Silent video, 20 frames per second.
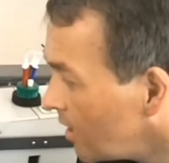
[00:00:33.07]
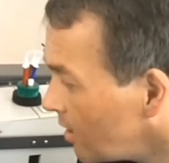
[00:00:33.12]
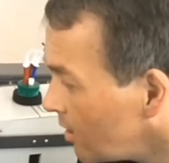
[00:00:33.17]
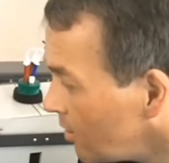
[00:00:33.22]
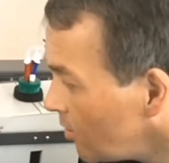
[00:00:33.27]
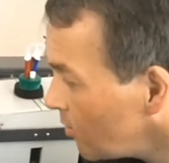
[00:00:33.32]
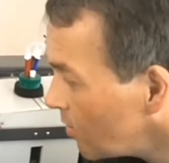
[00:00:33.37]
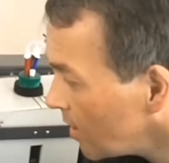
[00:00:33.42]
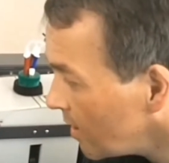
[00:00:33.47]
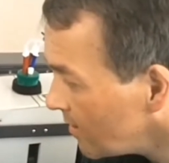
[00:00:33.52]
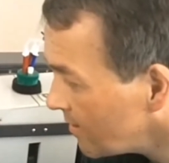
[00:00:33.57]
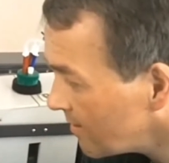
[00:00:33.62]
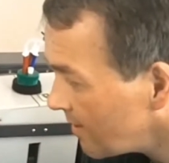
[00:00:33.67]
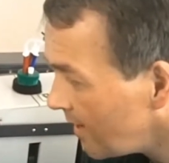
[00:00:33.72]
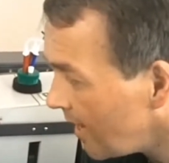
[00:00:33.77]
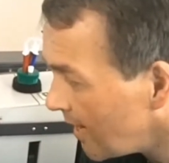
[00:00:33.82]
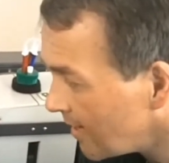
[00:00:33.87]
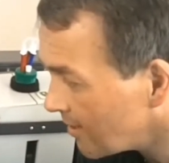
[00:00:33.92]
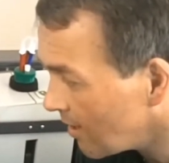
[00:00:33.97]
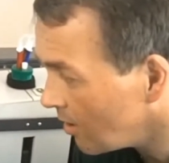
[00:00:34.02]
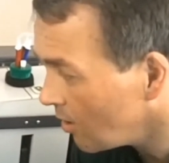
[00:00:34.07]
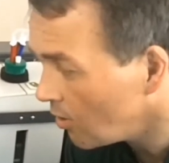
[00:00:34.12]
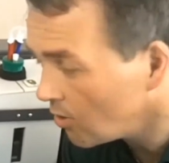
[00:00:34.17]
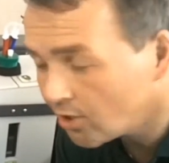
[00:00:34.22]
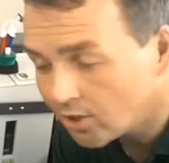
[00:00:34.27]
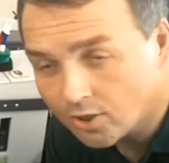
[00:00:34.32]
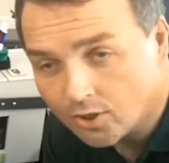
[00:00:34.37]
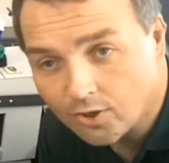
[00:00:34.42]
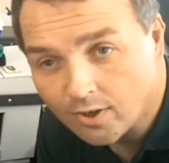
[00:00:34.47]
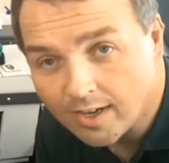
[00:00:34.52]
You can select a
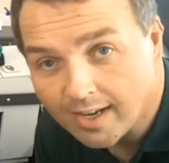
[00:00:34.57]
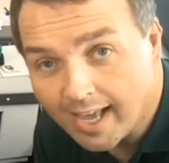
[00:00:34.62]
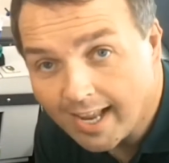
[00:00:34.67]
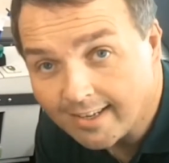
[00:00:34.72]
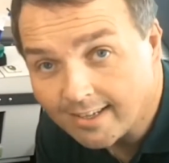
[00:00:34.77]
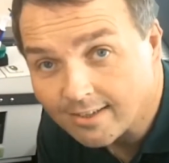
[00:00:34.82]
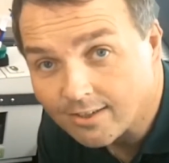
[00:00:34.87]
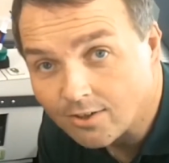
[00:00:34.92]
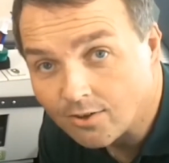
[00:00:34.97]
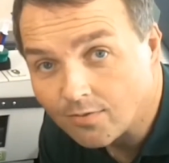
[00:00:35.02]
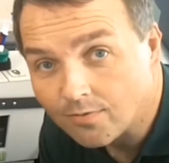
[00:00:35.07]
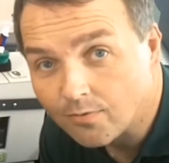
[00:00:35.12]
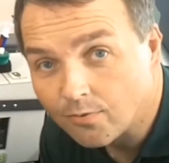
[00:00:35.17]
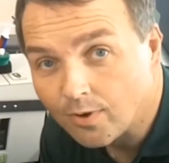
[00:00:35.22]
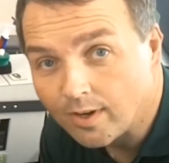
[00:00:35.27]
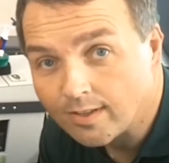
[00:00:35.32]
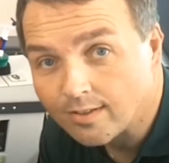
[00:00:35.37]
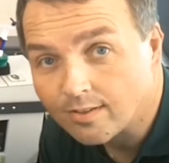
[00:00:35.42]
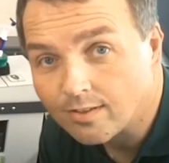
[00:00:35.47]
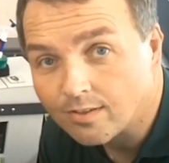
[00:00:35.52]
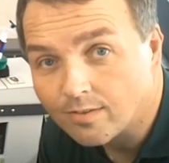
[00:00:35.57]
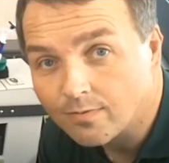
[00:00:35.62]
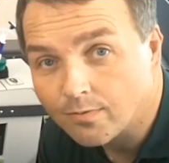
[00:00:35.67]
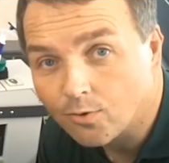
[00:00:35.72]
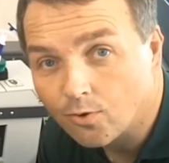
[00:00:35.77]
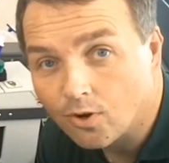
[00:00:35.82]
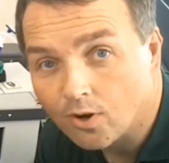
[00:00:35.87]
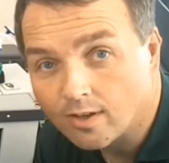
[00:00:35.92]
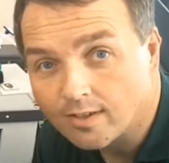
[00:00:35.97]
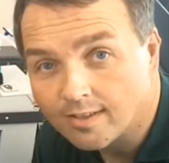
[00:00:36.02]
longitude and latitude, for instance,
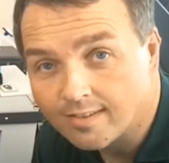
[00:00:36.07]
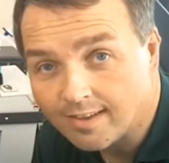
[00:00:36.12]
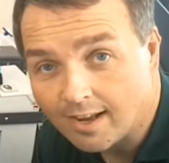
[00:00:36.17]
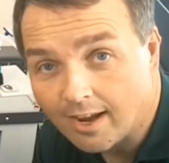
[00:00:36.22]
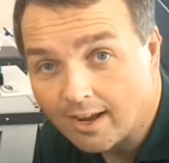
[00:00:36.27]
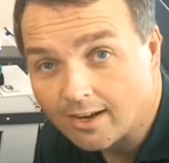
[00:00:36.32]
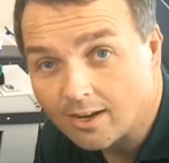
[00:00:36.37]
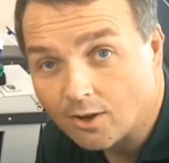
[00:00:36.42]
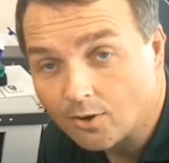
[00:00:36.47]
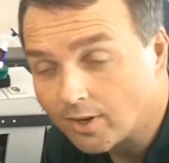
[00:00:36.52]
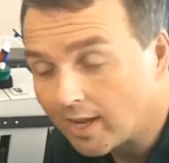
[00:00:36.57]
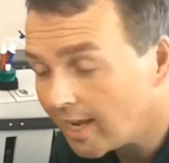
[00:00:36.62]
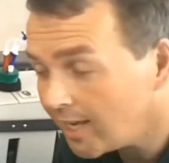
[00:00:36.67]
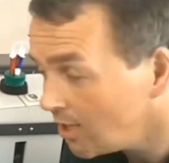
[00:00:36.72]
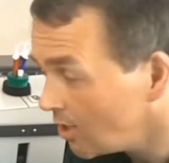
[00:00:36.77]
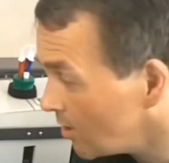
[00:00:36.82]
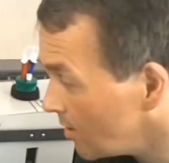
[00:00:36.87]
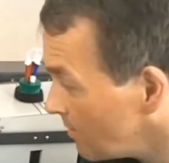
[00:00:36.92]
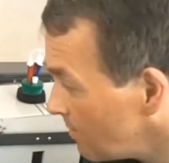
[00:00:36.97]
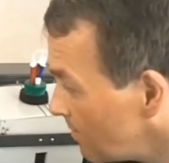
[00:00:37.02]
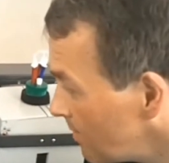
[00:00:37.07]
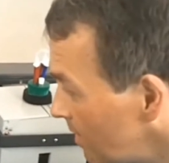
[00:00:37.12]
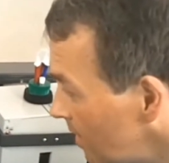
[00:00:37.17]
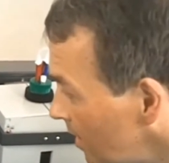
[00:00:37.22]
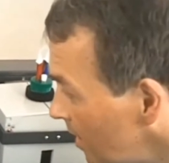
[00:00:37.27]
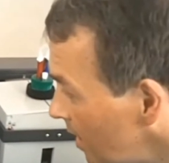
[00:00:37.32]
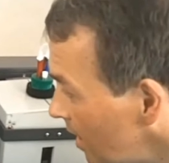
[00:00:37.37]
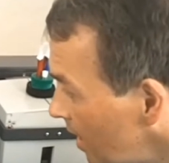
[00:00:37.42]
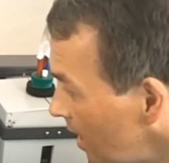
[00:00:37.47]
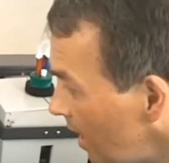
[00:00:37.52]
for a desired location,
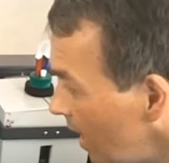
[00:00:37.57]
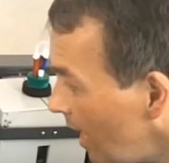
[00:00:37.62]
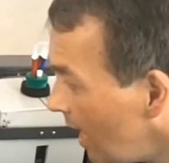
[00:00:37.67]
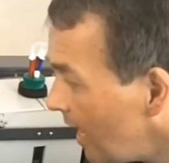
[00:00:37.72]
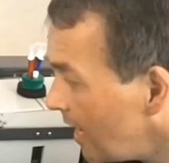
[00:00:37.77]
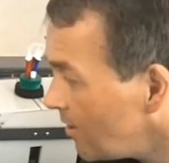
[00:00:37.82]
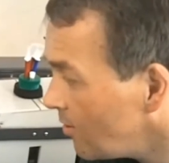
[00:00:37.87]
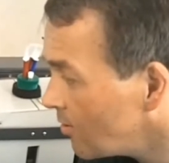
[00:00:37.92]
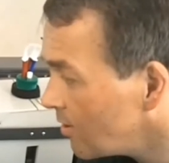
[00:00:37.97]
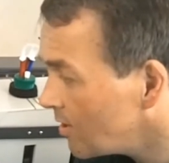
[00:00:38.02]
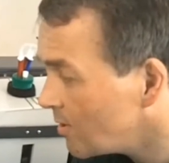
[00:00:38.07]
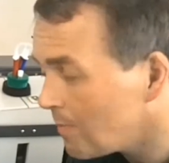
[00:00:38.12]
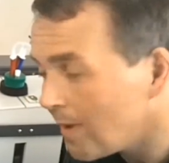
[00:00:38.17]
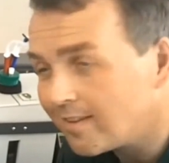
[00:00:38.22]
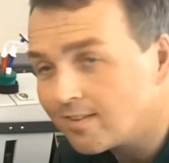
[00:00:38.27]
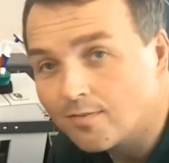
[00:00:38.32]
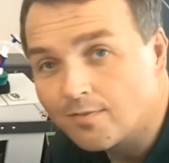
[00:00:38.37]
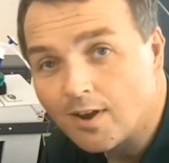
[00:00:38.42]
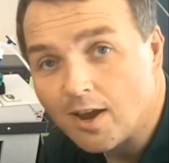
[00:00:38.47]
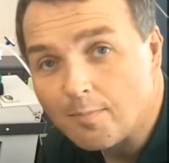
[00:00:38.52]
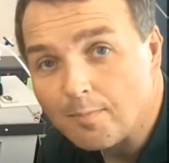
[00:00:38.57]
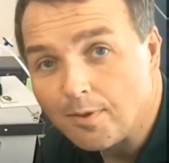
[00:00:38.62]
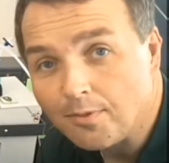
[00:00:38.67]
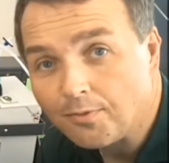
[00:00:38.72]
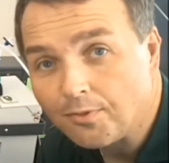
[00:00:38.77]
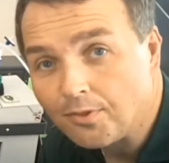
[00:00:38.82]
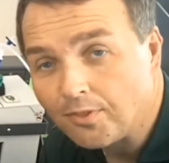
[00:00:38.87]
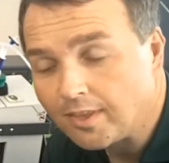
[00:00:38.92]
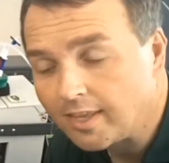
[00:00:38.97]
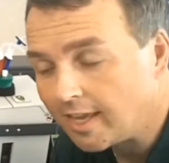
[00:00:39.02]
and you can specify a
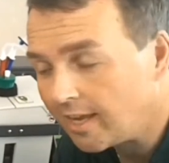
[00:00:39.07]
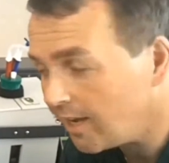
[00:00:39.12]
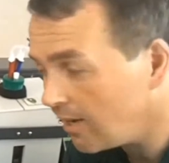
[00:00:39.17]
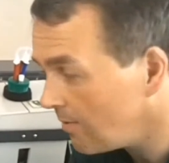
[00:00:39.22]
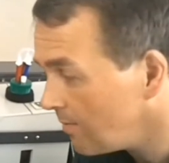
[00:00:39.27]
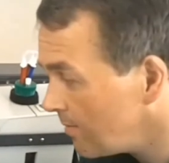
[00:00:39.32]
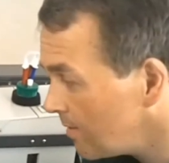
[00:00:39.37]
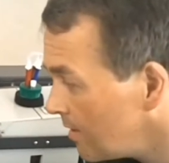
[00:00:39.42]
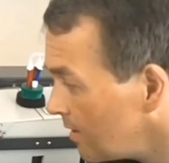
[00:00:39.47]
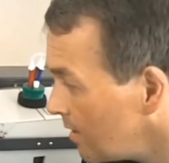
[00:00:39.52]
month of the year.